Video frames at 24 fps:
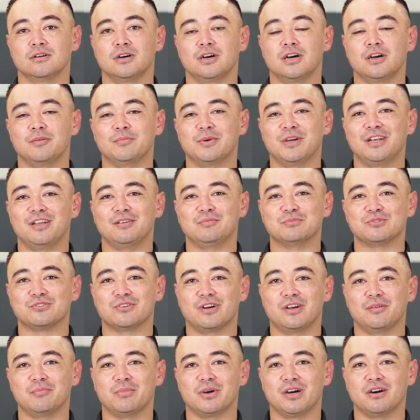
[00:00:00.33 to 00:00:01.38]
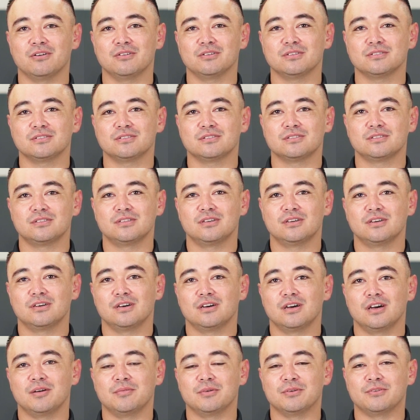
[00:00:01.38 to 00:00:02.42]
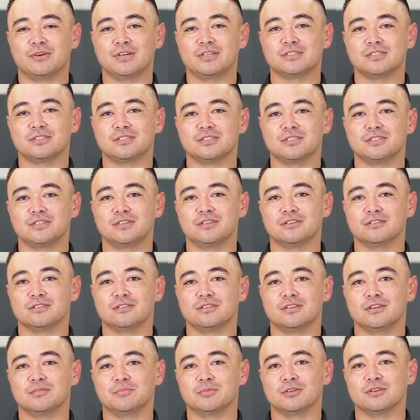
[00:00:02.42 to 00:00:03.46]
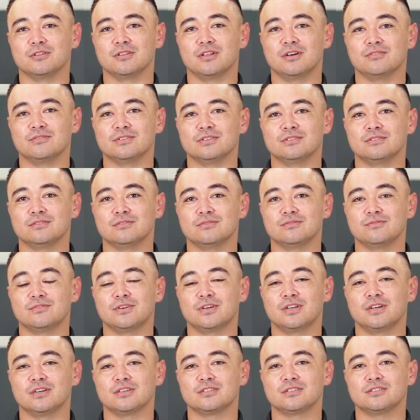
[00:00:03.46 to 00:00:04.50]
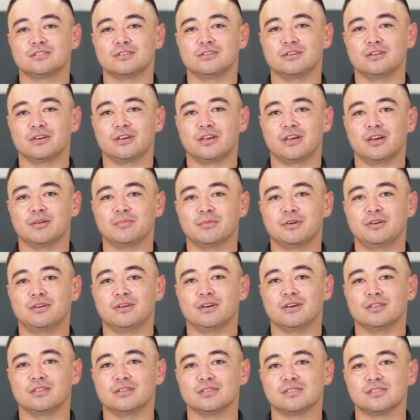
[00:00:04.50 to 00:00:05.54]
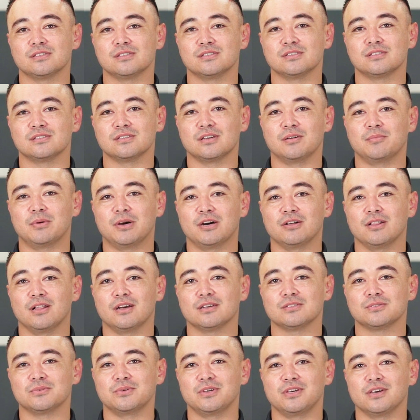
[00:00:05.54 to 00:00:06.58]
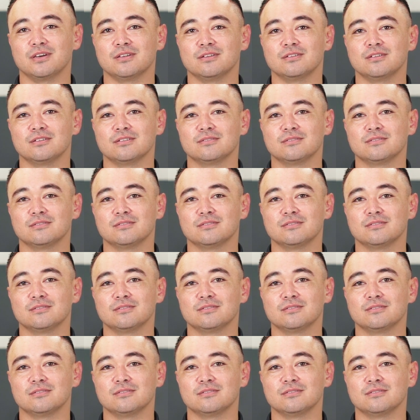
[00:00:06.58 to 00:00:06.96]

Hi, my name's Ryan Bowers. I'm a race engineer on the number 11 FedEx Toyota Camry, and this is About Last Weekend.